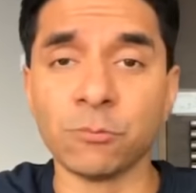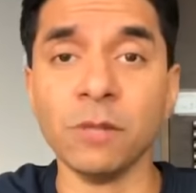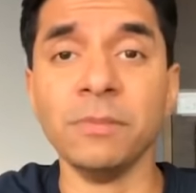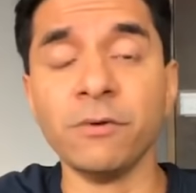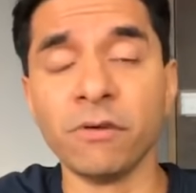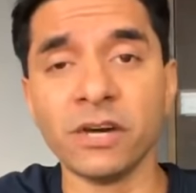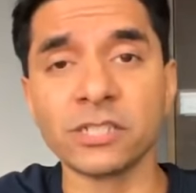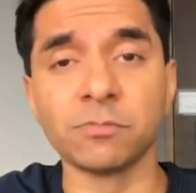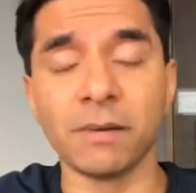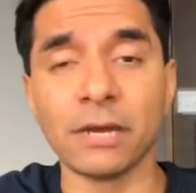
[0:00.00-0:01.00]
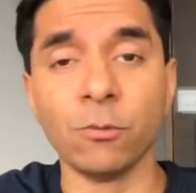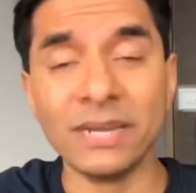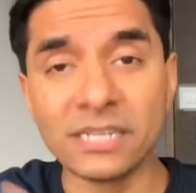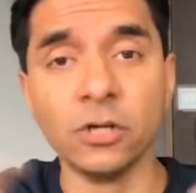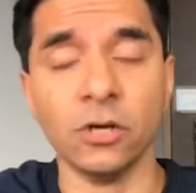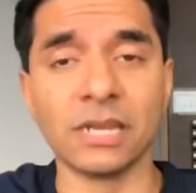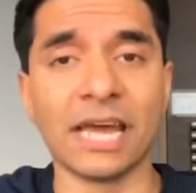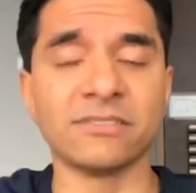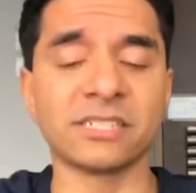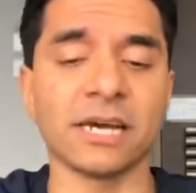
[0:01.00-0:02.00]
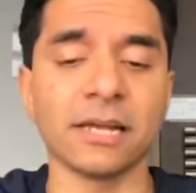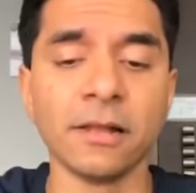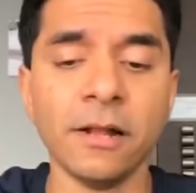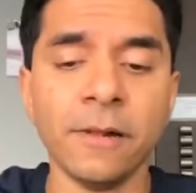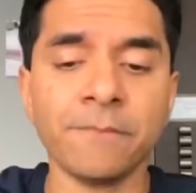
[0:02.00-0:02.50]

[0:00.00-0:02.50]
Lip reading: It will be reversed by with good lifestyle.